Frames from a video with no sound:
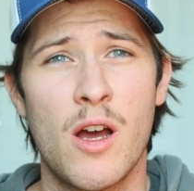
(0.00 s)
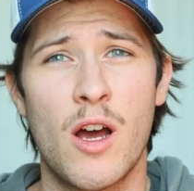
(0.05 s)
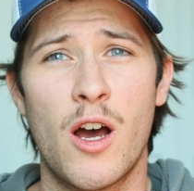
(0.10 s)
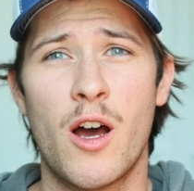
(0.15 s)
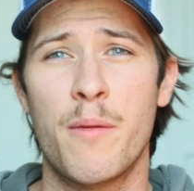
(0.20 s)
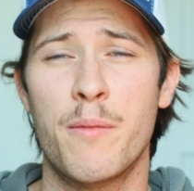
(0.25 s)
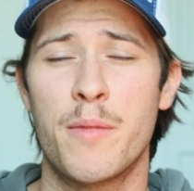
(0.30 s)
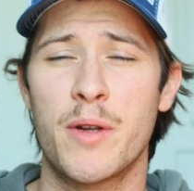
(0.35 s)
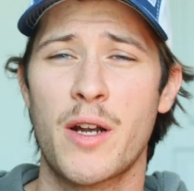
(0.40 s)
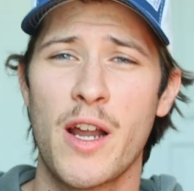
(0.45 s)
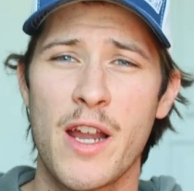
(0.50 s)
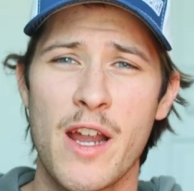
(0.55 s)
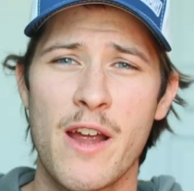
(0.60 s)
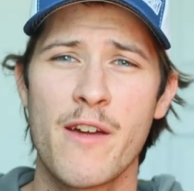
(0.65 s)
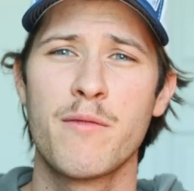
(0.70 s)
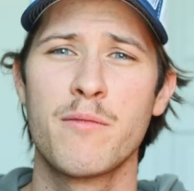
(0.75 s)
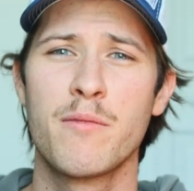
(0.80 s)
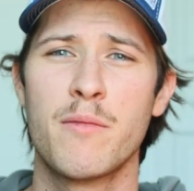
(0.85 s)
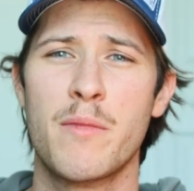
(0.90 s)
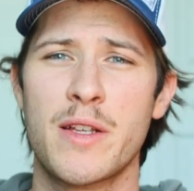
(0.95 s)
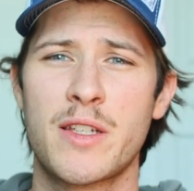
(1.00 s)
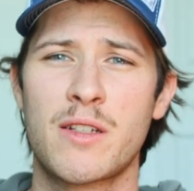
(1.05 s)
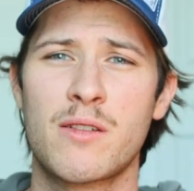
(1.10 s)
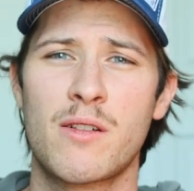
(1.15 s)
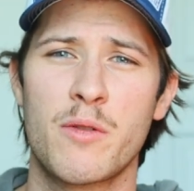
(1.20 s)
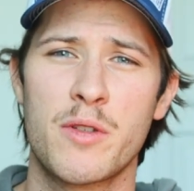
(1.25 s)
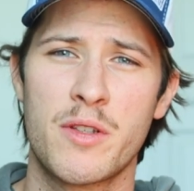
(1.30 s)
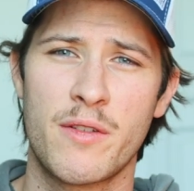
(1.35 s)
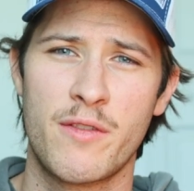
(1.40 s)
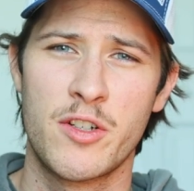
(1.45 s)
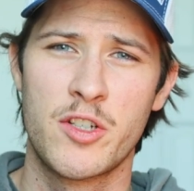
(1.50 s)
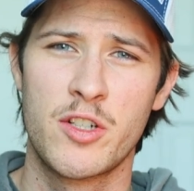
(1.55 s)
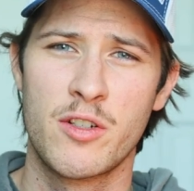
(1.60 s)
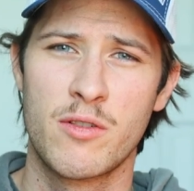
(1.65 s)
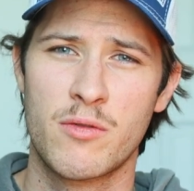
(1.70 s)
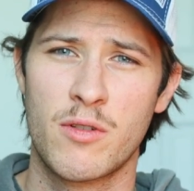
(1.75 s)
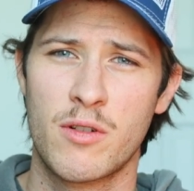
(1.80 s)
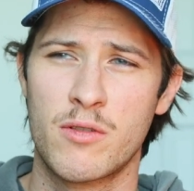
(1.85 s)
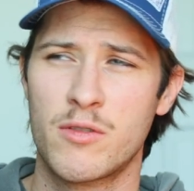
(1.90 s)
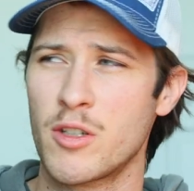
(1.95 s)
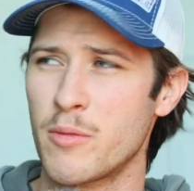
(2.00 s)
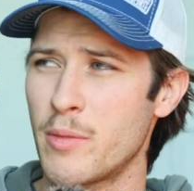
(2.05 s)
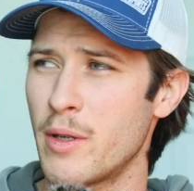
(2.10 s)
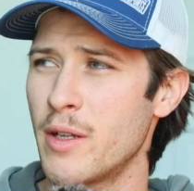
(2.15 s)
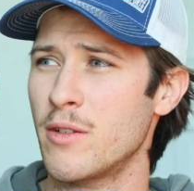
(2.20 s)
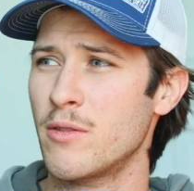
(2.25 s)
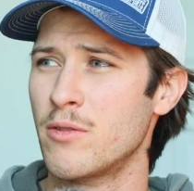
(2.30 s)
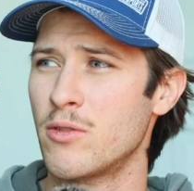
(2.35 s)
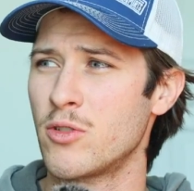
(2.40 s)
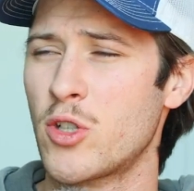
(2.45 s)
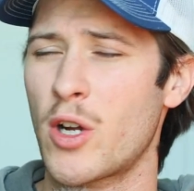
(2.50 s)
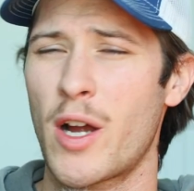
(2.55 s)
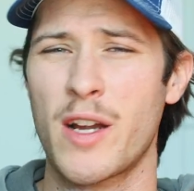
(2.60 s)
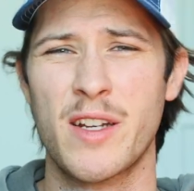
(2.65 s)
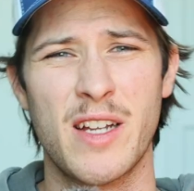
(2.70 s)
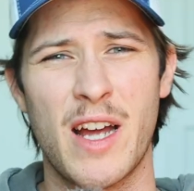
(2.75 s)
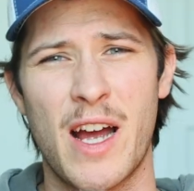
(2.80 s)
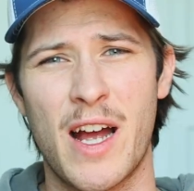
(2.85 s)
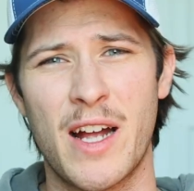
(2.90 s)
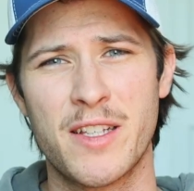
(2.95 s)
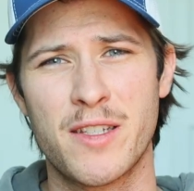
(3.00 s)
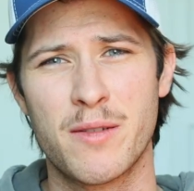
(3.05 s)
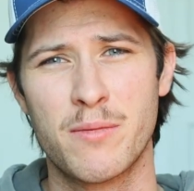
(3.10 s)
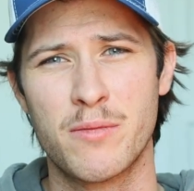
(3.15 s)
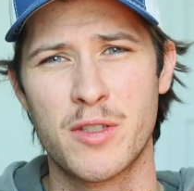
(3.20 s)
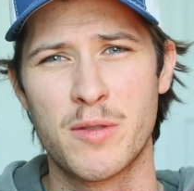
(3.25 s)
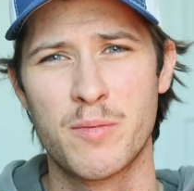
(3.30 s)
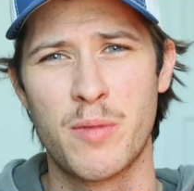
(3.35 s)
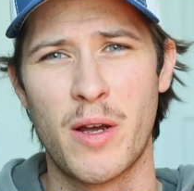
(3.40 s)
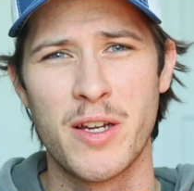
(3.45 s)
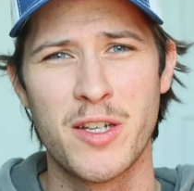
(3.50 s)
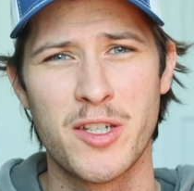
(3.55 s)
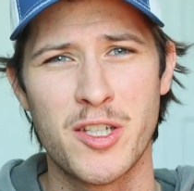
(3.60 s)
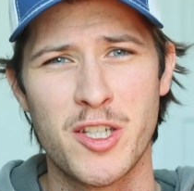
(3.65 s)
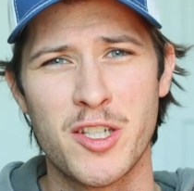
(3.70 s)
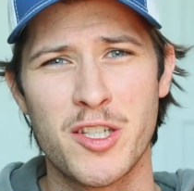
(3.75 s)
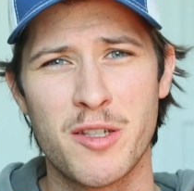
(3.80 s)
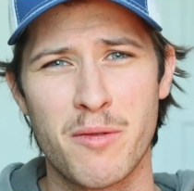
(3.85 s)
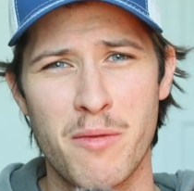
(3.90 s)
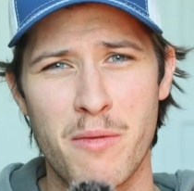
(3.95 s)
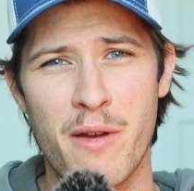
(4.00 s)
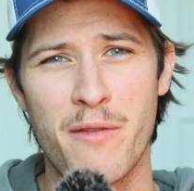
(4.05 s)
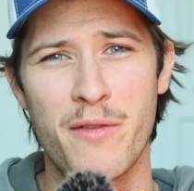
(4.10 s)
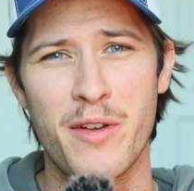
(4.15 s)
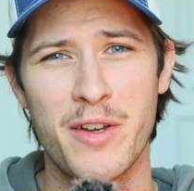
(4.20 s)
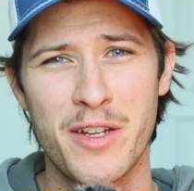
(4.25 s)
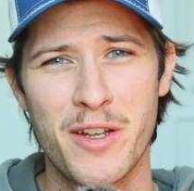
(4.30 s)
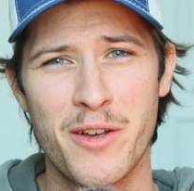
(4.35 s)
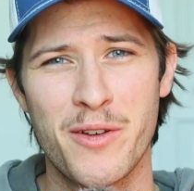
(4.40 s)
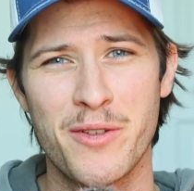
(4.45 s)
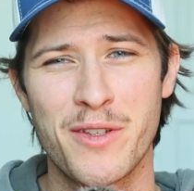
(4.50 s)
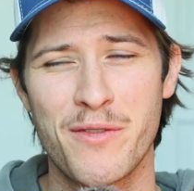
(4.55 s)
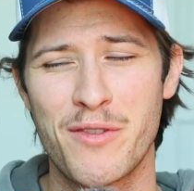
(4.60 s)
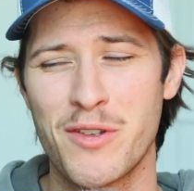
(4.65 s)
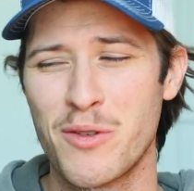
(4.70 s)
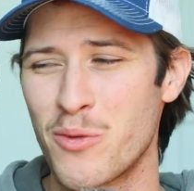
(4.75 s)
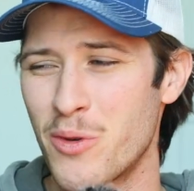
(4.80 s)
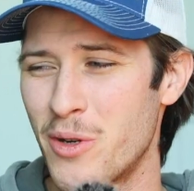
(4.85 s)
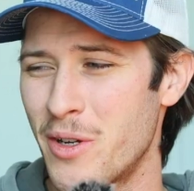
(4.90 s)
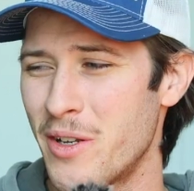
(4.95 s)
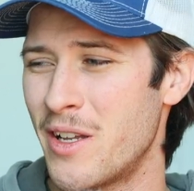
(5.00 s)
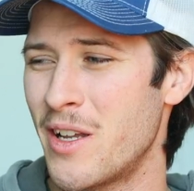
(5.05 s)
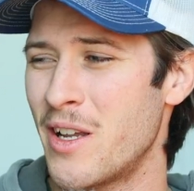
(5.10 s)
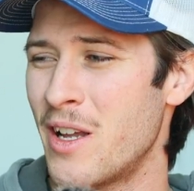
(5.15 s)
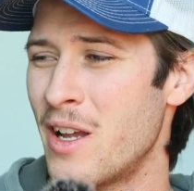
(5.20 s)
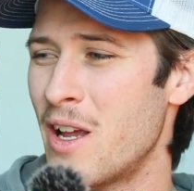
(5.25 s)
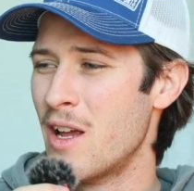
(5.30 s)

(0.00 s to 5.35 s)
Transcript: But I am messing around with DaVinci a little bit, trying to add some spice to some of my videos, if you would.